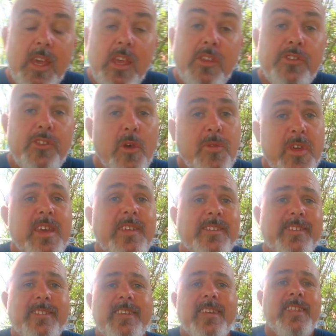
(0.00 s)
So
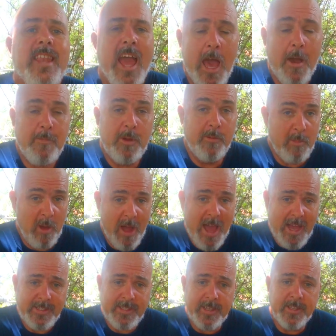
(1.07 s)
this didn't happen by
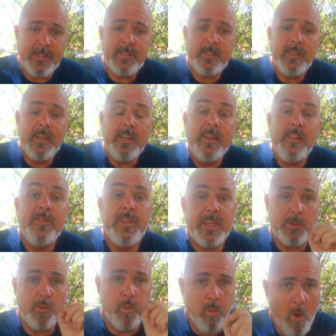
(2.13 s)
accident.
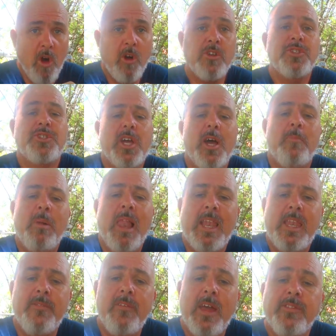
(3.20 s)
This was a
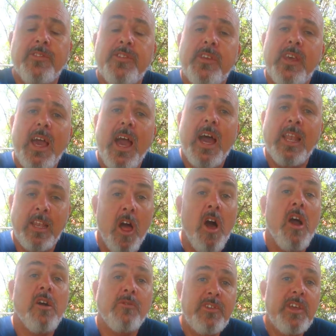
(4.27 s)
planned event, and
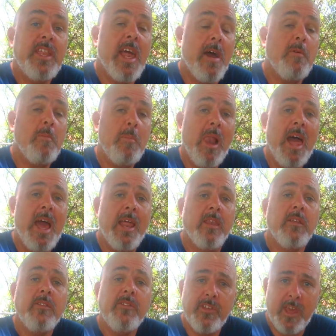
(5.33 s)
Lyell did have a plan
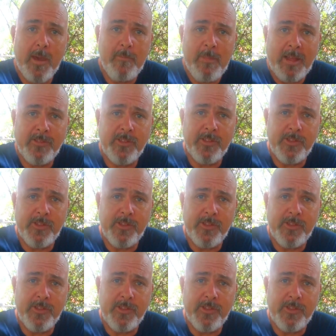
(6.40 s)
to get back to the